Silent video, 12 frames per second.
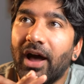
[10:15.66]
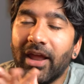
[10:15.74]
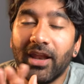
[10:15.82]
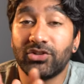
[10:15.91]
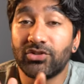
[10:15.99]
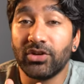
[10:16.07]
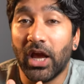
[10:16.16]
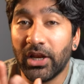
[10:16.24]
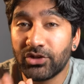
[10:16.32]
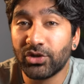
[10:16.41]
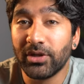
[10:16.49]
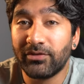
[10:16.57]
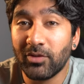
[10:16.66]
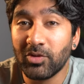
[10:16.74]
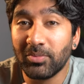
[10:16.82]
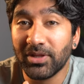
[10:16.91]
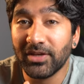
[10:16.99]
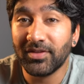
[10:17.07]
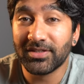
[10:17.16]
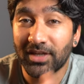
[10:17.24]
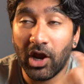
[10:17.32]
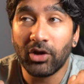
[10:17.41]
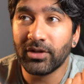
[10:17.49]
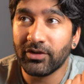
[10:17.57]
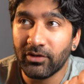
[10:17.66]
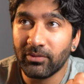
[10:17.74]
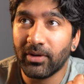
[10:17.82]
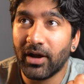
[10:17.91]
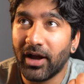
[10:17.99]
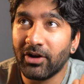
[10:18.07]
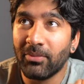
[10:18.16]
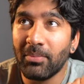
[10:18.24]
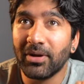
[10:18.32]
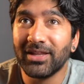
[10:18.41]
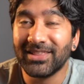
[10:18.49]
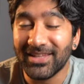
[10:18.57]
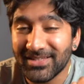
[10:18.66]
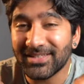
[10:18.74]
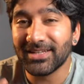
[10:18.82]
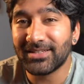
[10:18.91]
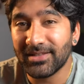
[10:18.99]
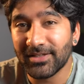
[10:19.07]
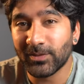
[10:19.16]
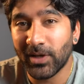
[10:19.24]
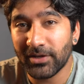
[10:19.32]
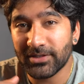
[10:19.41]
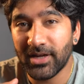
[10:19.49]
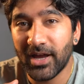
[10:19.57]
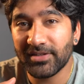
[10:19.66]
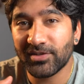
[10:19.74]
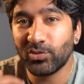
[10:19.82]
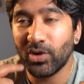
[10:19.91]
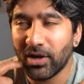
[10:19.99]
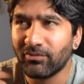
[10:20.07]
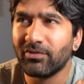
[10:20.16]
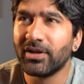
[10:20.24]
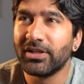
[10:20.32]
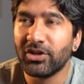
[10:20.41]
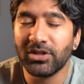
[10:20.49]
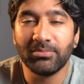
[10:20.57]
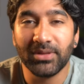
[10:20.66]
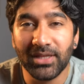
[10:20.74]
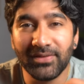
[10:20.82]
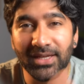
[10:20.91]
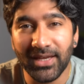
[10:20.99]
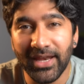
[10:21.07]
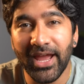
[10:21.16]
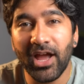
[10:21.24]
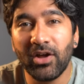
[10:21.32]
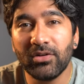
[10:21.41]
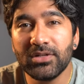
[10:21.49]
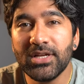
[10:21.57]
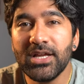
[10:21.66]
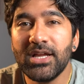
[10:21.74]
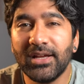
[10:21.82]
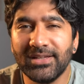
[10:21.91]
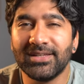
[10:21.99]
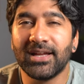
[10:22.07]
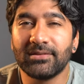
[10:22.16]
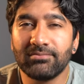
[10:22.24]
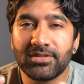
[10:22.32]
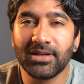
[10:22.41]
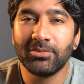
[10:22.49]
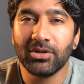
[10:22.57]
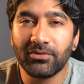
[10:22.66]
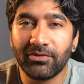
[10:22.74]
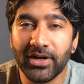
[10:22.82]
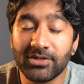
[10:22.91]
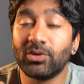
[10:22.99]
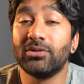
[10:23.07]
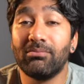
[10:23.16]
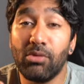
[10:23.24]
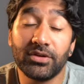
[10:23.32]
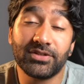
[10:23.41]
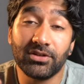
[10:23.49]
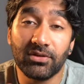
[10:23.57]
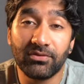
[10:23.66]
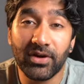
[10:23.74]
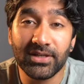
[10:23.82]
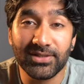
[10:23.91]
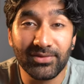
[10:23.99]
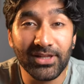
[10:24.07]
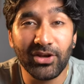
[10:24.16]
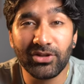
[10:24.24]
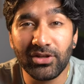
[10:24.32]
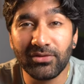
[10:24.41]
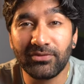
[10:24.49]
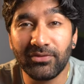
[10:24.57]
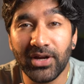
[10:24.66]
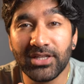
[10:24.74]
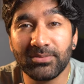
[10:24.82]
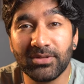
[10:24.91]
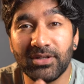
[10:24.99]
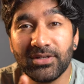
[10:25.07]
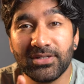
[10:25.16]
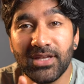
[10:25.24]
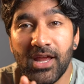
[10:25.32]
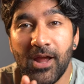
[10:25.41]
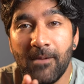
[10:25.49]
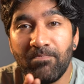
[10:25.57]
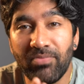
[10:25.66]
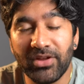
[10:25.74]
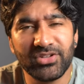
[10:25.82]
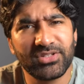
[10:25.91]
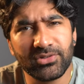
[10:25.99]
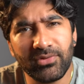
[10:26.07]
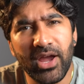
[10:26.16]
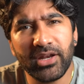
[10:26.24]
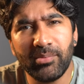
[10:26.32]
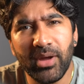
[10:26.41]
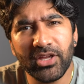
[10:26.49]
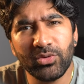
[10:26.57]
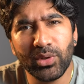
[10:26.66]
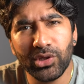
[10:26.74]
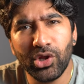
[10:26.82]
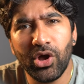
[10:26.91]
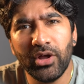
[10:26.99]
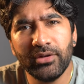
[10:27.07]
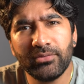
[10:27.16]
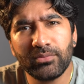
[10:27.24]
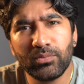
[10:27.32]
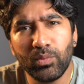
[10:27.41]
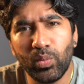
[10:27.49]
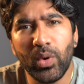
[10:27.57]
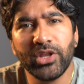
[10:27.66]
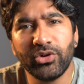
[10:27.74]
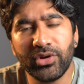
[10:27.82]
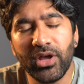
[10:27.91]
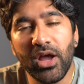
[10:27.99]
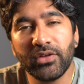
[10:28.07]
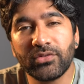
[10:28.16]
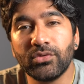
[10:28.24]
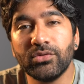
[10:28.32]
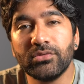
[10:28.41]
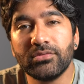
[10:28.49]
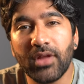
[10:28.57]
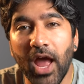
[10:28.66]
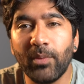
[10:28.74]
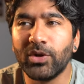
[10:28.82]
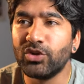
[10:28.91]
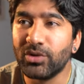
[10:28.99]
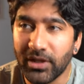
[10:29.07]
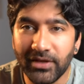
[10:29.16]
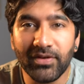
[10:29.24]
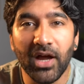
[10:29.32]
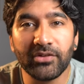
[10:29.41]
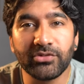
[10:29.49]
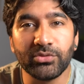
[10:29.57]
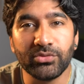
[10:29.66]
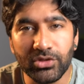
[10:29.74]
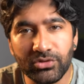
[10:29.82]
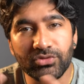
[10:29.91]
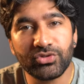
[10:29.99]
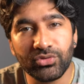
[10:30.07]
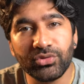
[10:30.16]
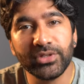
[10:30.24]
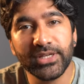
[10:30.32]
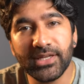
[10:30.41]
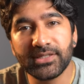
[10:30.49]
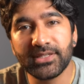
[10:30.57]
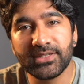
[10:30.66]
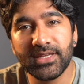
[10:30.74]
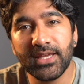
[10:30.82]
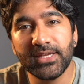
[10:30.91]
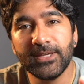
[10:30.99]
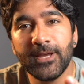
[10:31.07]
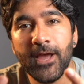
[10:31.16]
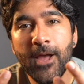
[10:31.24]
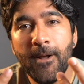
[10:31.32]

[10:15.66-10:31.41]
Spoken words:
and I truly firmly believe this. I remember listening to this when I was in high school and really only believing it now, is that some of your friends, well, most of your friends are really only your friends because they're just surrounded by you a lot when you're in high school. And when you leave high school, you truly get to see